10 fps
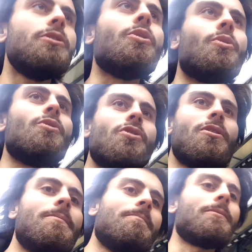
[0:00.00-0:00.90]
to,
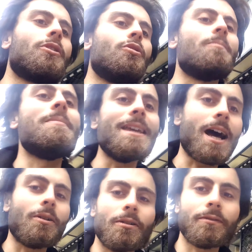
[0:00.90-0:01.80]
to be
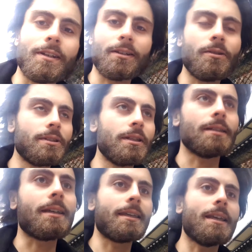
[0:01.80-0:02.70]
out of ketosis,
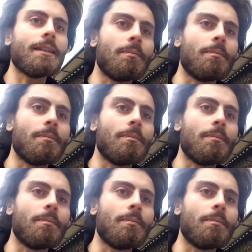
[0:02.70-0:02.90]
I guess,